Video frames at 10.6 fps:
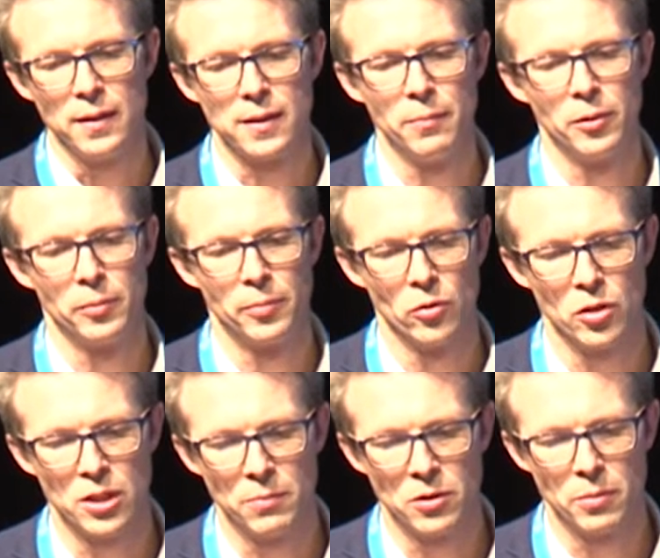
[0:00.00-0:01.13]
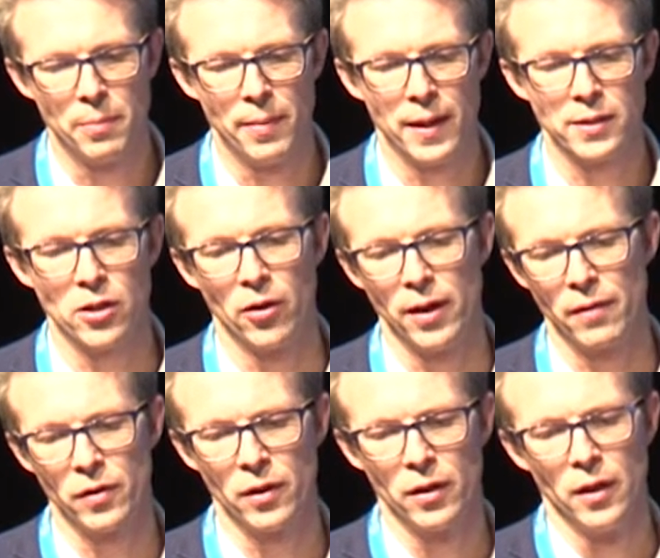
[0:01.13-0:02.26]
Simple approach seems to be best.
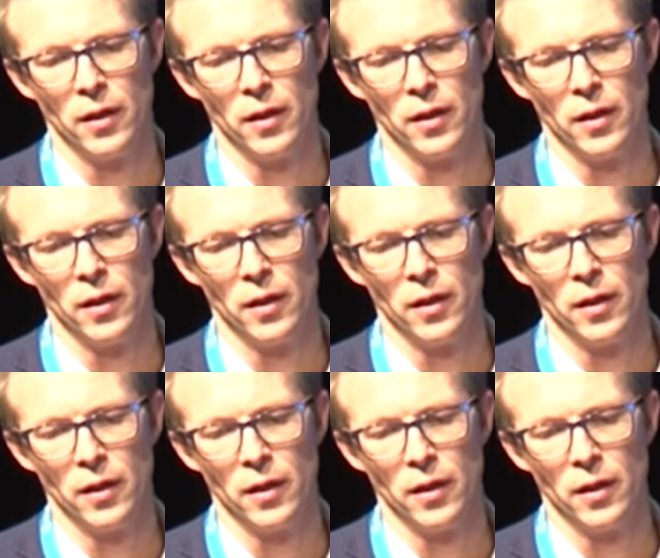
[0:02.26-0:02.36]
However,